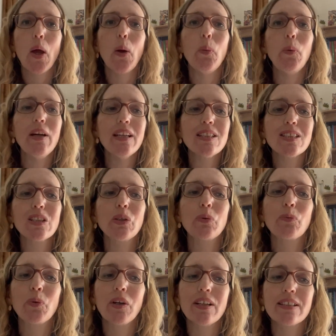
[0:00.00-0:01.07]
which
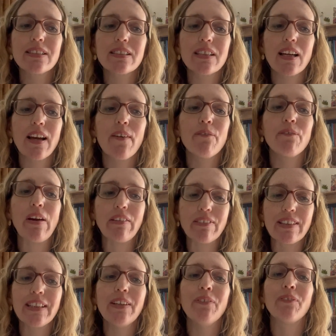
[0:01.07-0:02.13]
was
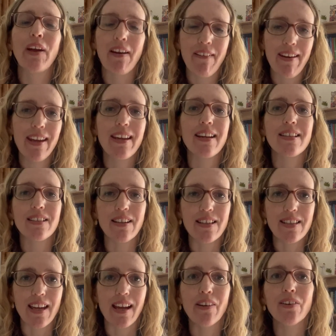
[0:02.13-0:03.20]
very, very
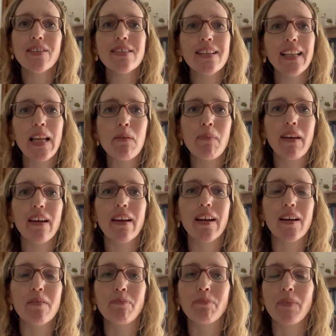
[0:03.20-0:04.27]
exciting. My
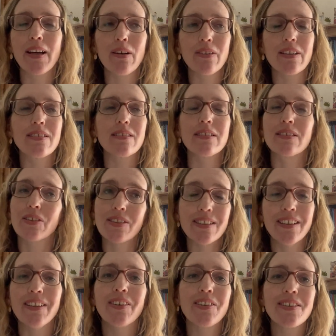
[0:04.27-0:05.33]
eldest,
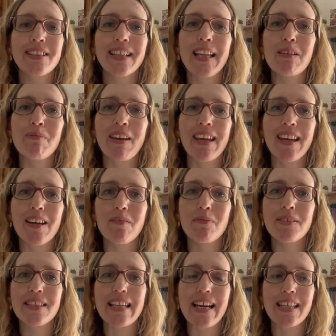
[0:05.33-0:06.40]
Oscar, let me
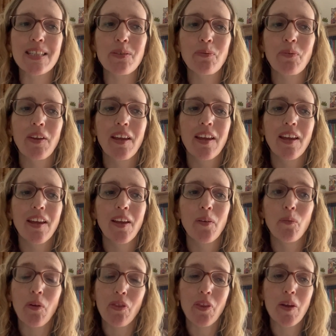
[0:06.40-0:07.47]
stand
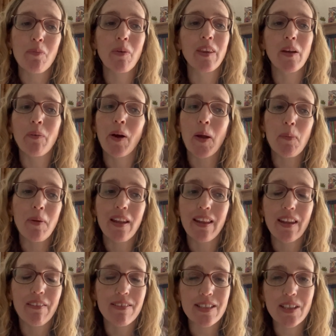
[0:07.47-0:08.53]
with them when they were opening
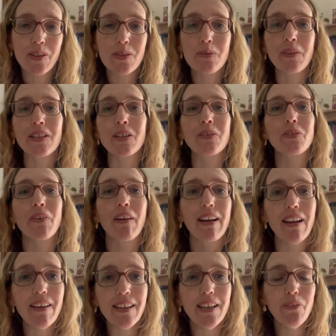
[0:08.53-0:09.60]
their results, which I was very
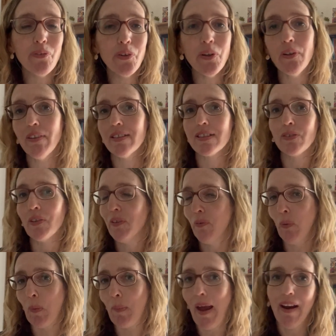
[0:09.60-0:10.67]
lucky for, because not all
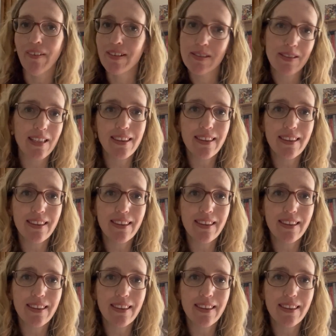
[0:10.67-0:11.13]
the parents